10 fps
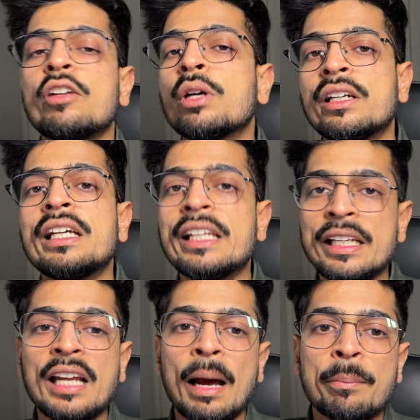quickly
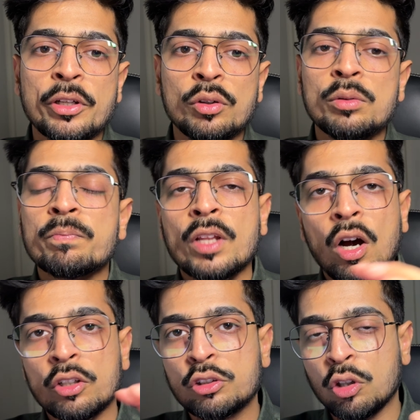recap you,
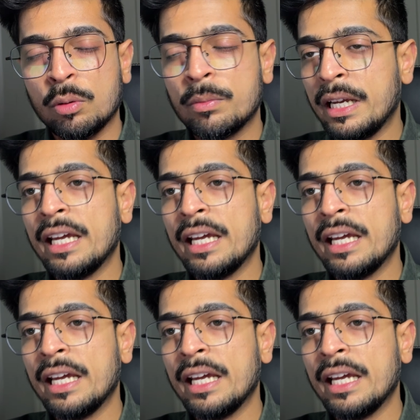so here